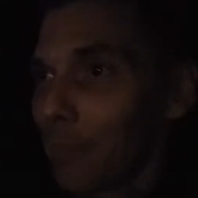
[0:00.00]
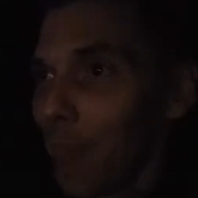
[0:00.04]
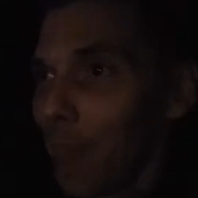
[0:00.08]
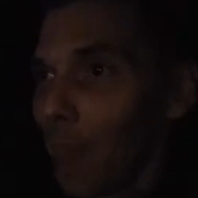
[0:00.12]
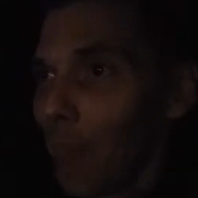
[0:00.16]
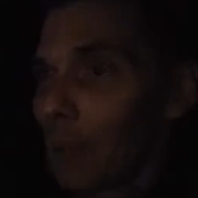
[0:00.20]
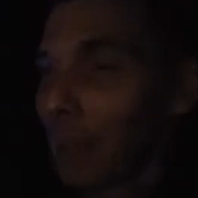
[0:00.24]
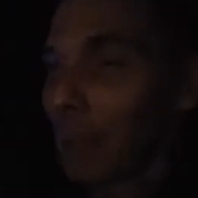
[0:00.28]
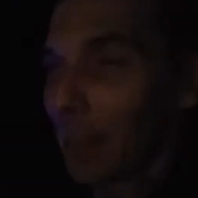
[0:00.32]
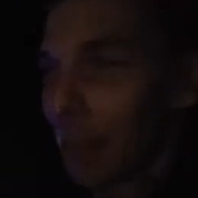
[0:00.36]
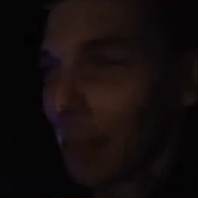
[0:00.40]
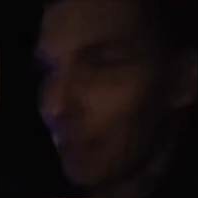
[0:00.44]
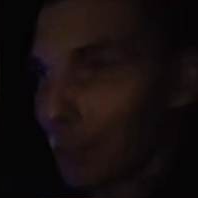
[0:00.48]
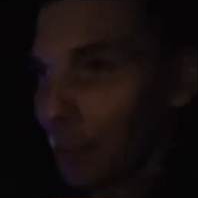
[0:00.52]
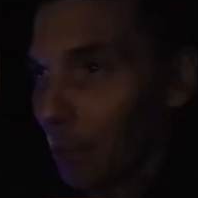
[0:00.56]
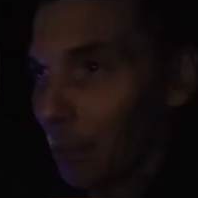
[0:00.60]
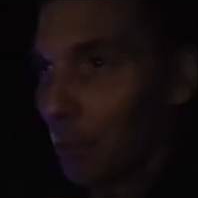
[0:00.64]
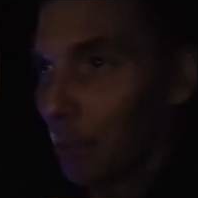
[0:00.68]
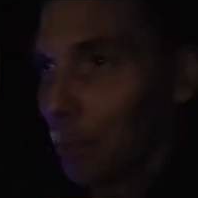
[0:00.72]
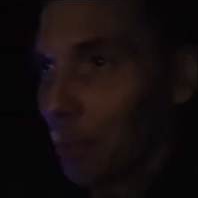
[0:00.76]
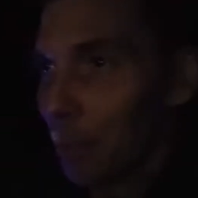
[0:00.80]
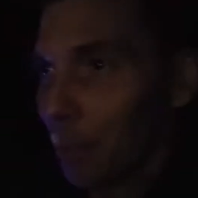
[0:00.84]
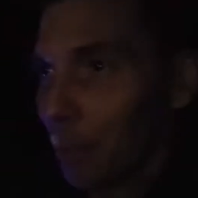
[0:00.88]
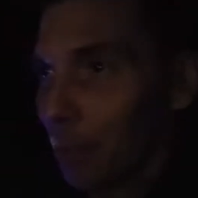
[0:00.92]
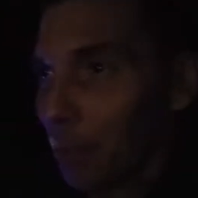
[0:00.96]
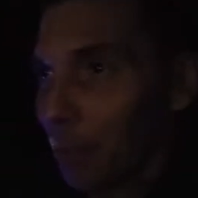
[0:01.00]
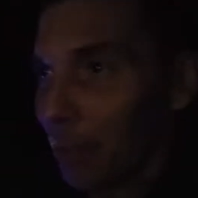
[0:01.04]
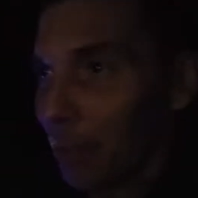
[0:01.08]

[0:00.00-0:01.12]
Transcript: I think some people just